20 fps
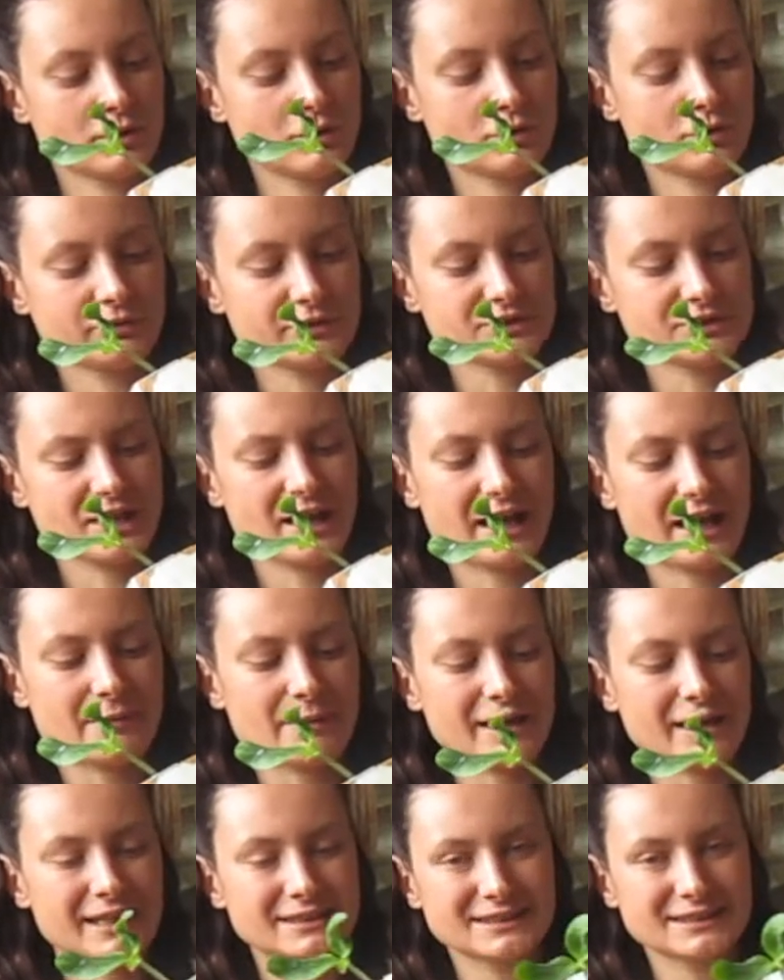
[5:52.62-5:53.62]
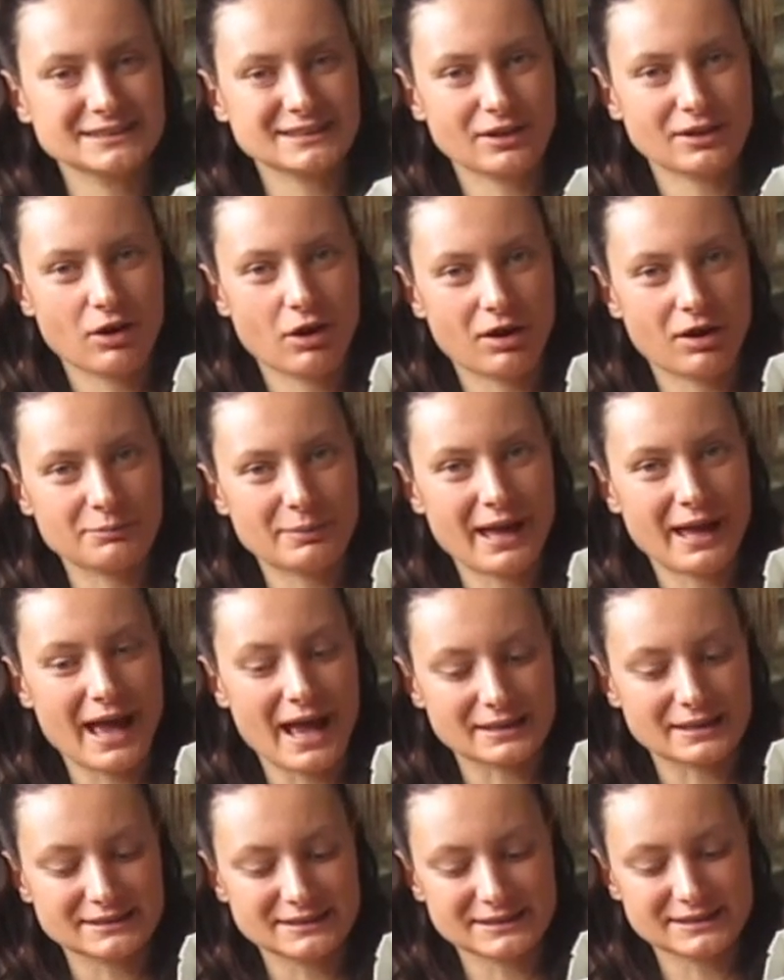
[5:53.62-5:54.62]
over time, I guess as it
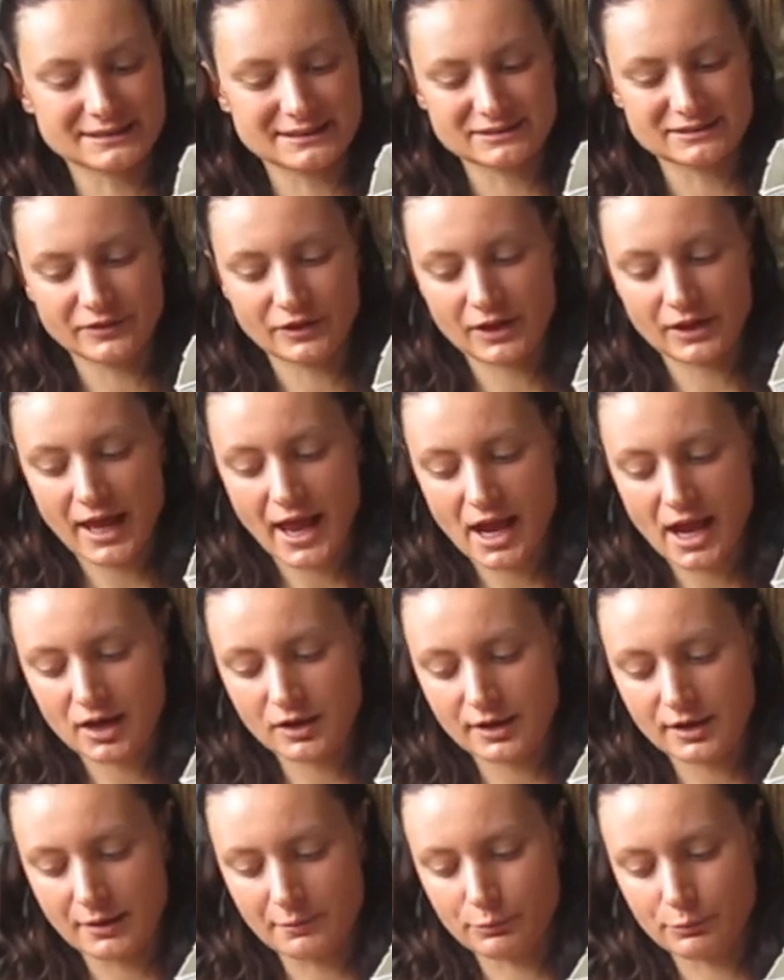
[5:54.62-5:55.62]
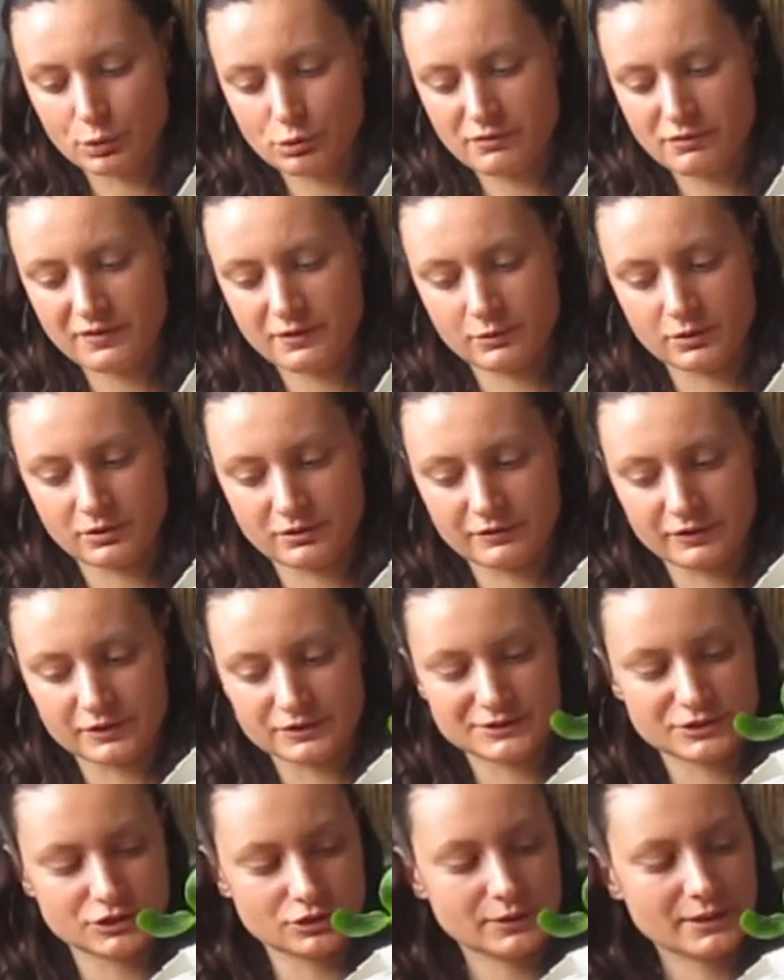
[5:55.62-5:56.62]
compacts, because it's very airy and poofy when you
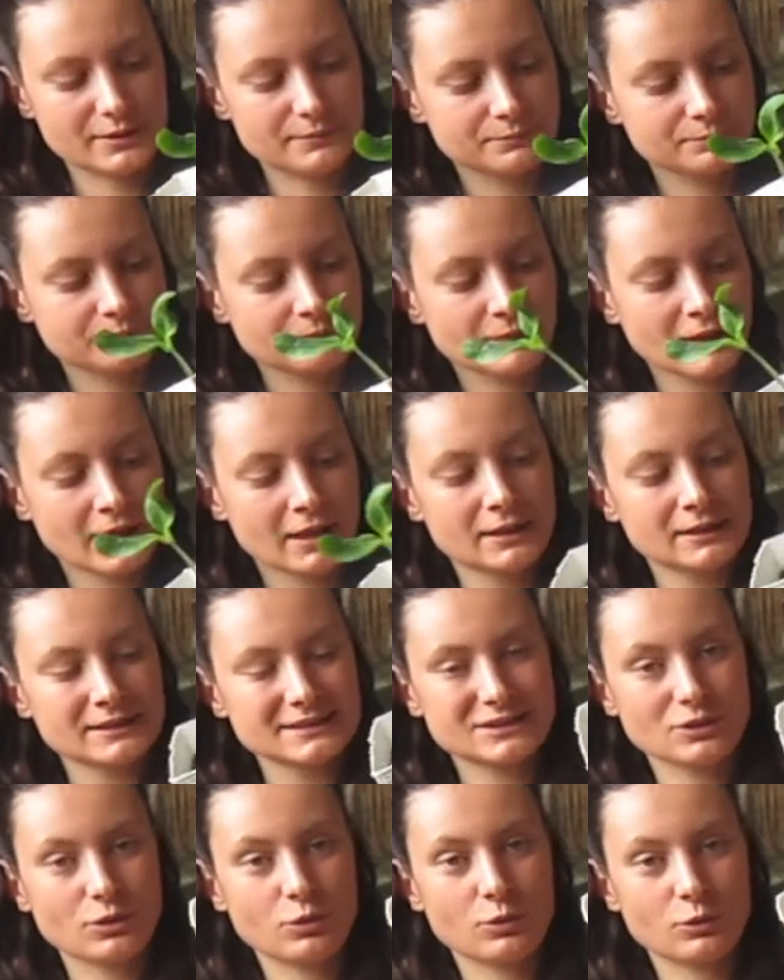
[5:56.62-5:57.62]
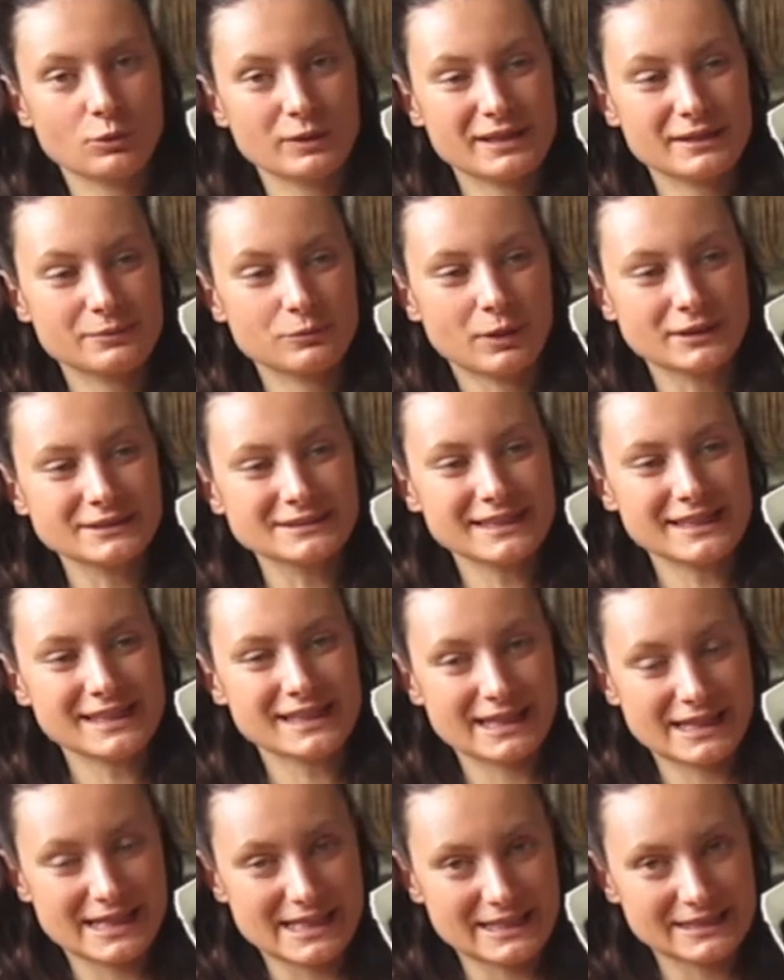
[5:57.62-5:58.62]
first do it. So with ones
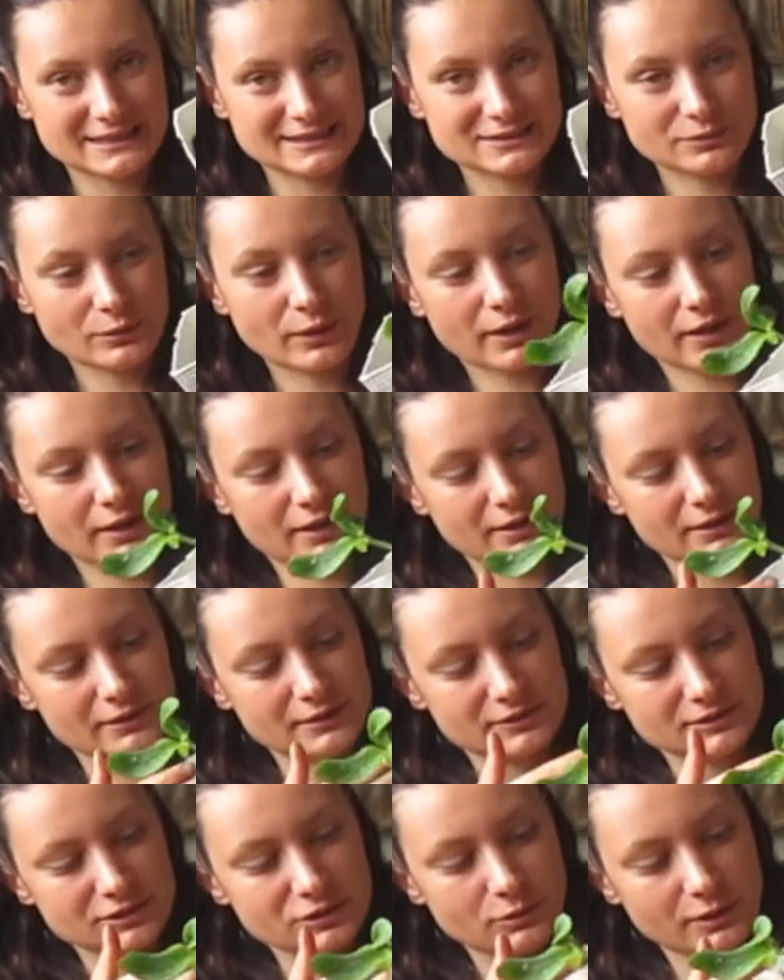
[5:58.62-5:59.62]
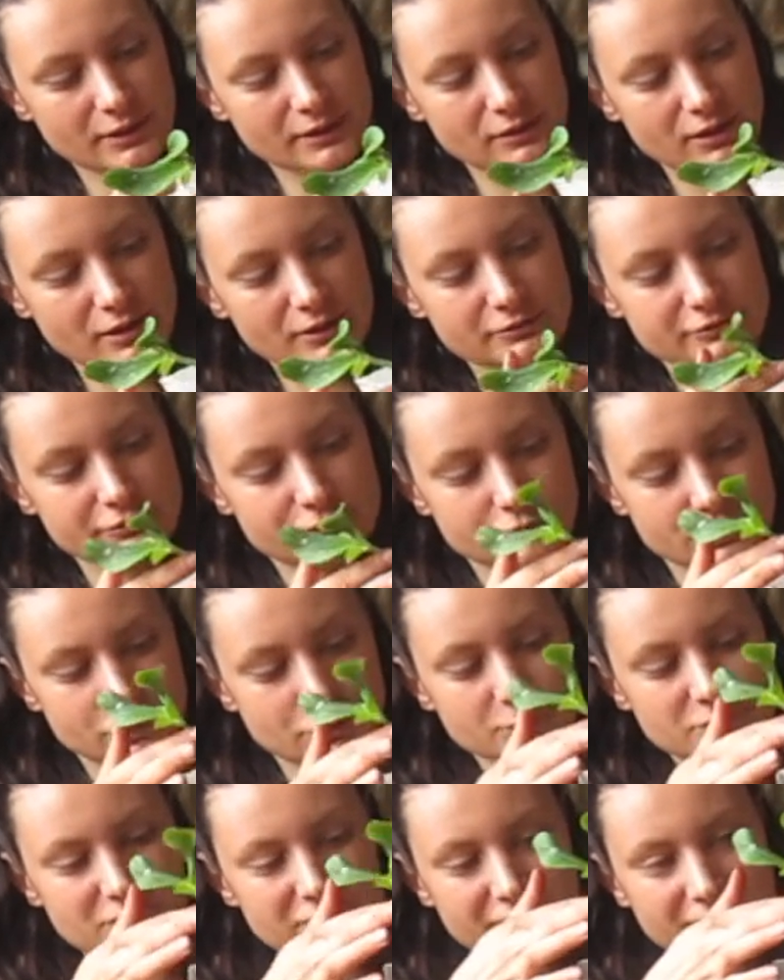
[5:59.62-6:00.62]
like these where there's quite a lot of
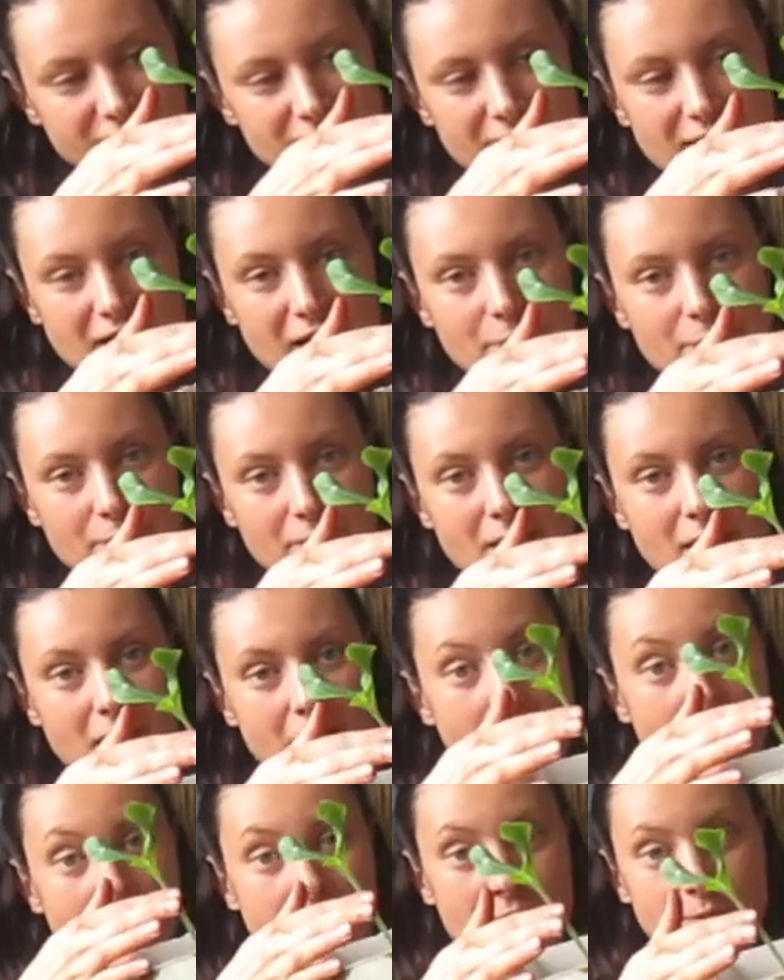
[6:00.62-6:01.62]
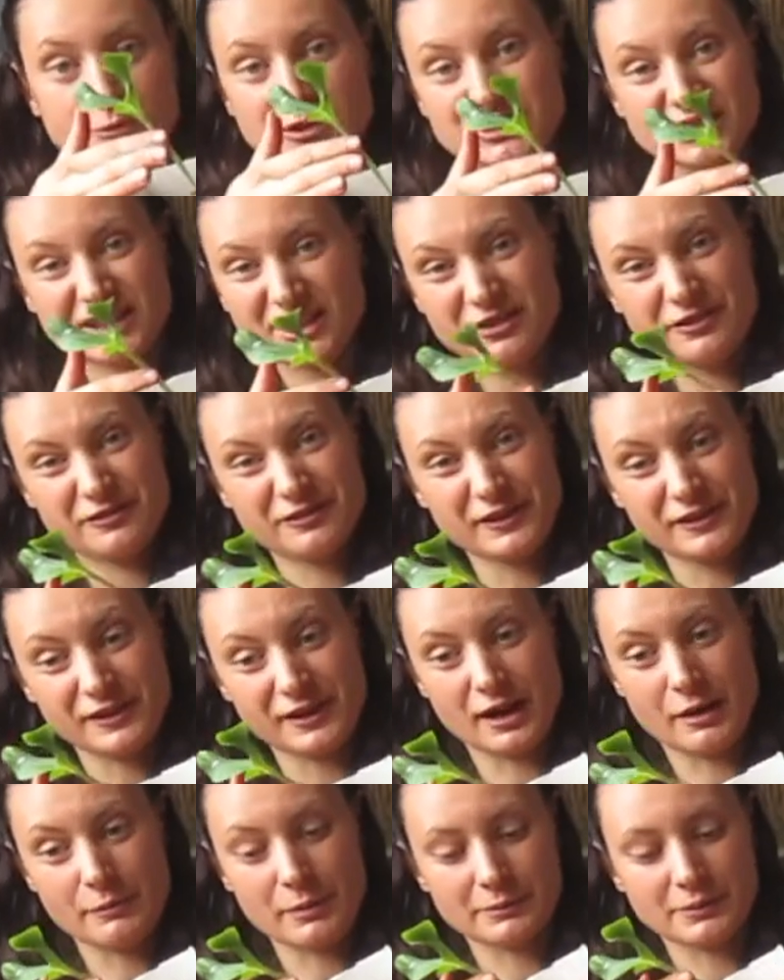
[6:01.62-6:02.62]
room to fill it up, I'm just gonna fill
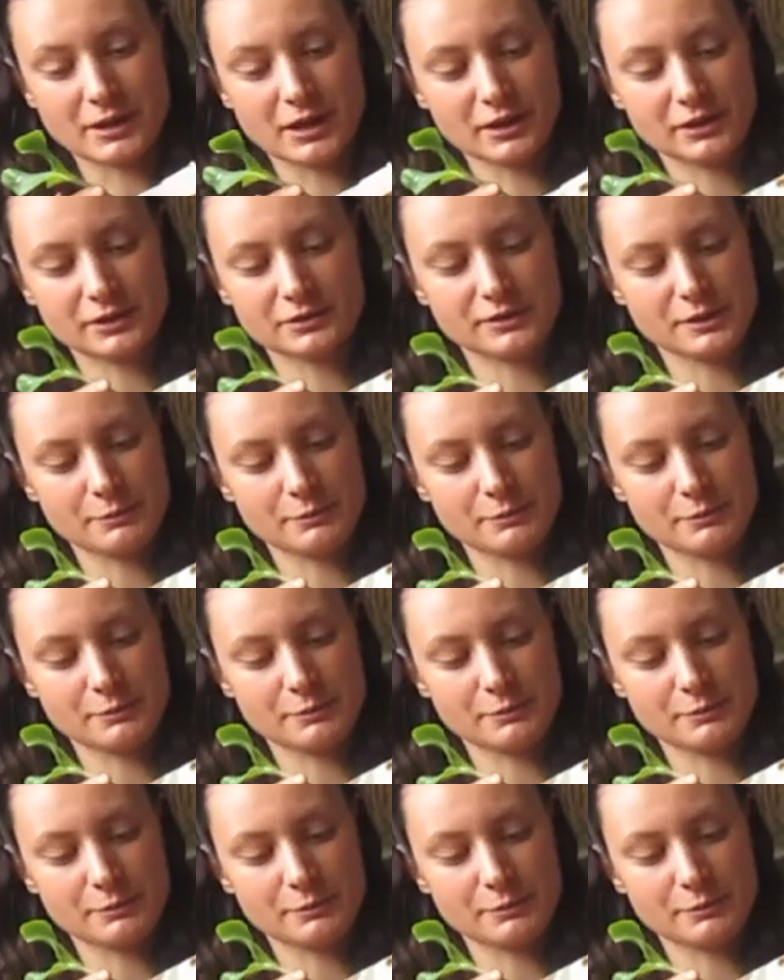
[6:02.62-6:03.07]
it up. I'm not gonna